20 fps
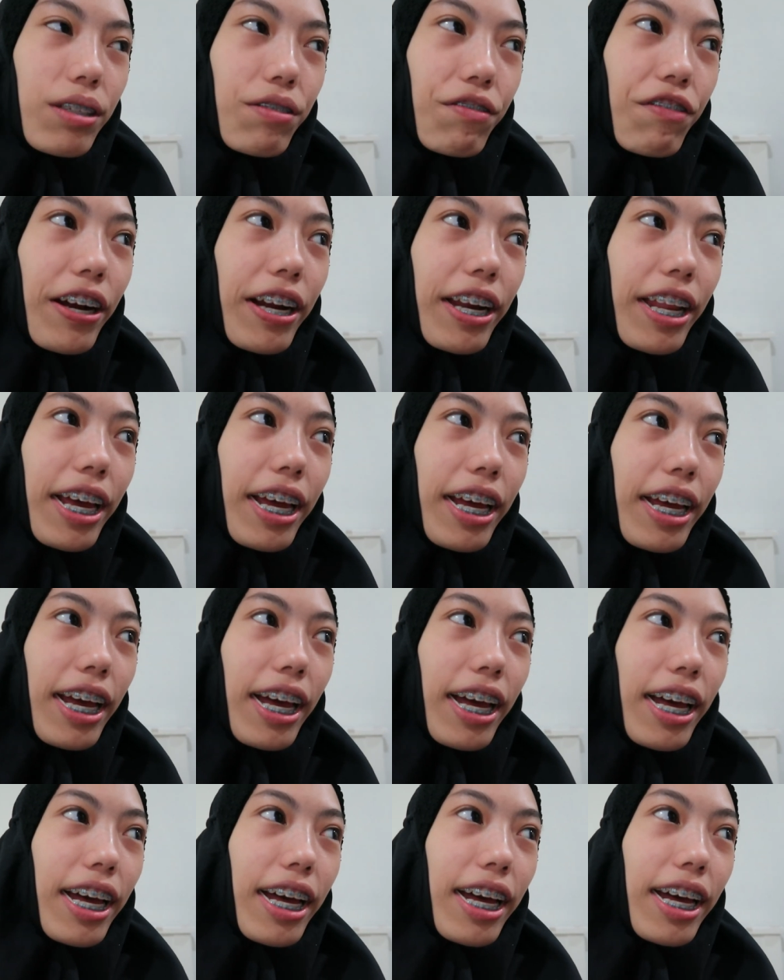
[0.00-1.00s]
is Friday
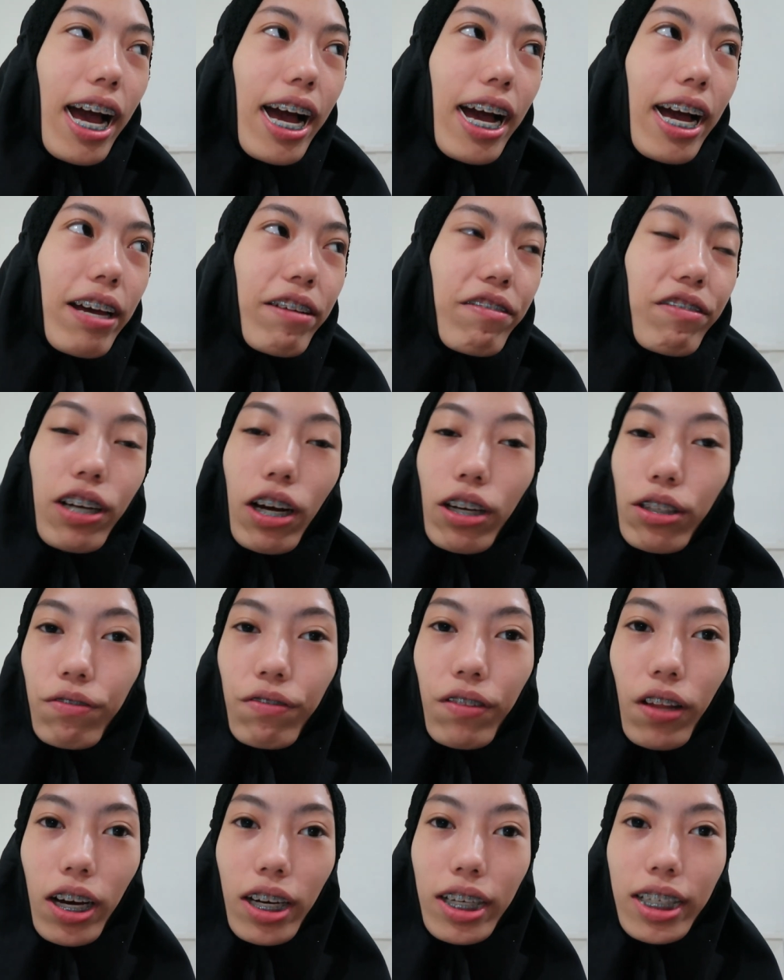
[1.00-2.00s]
and I forgot
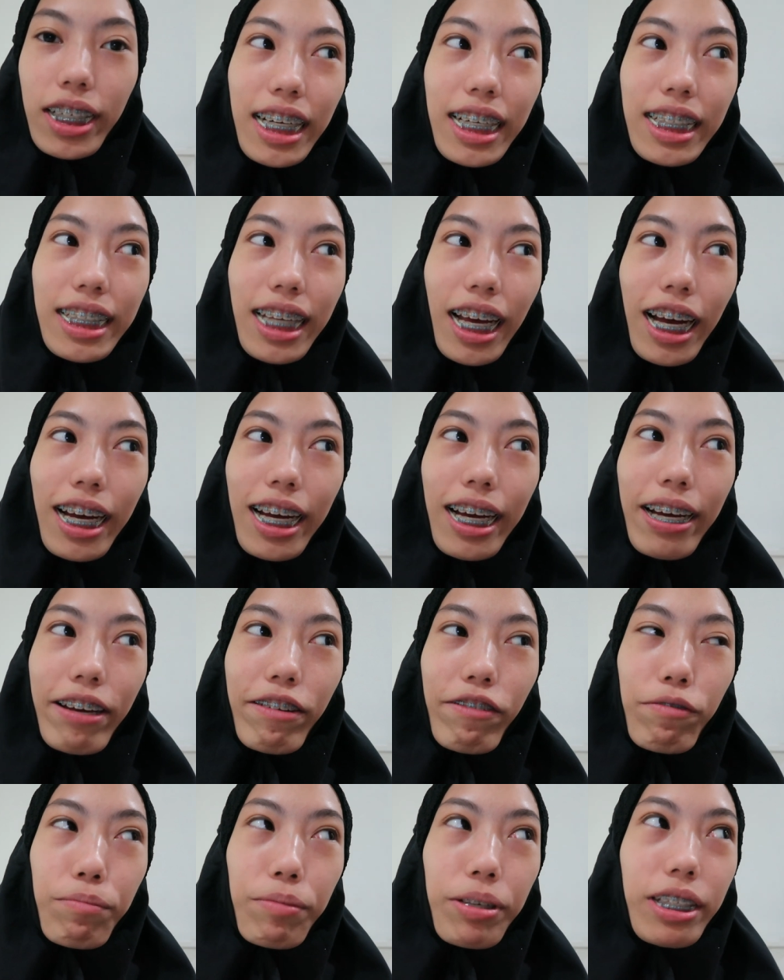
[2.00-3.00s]
to vlog because
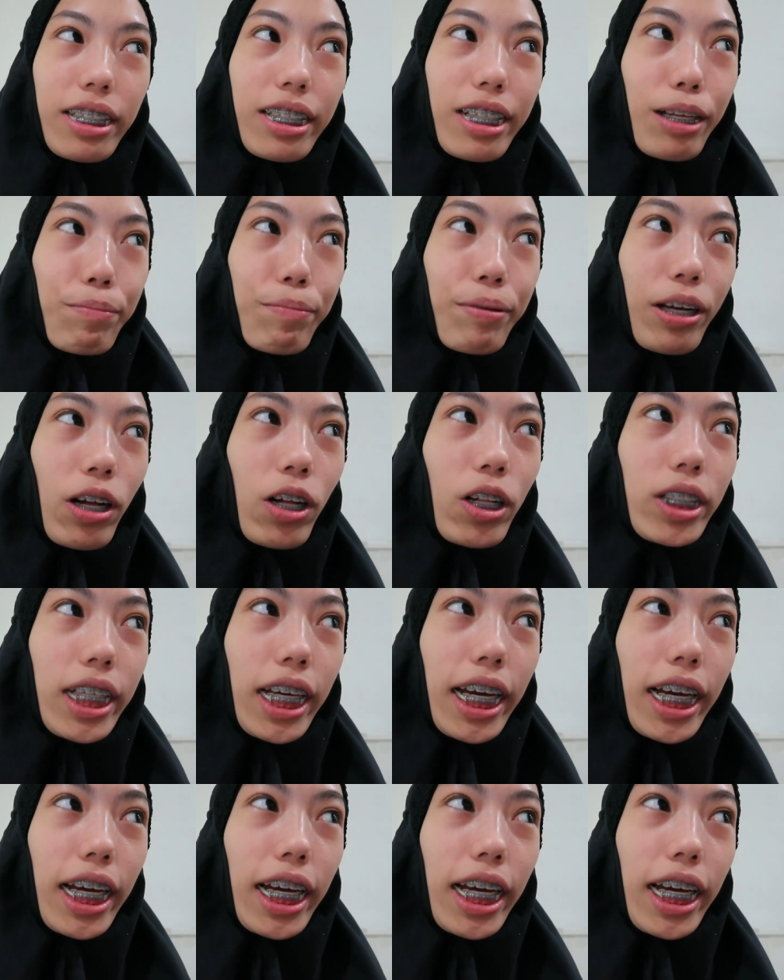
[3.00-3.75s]
I've been sleeping all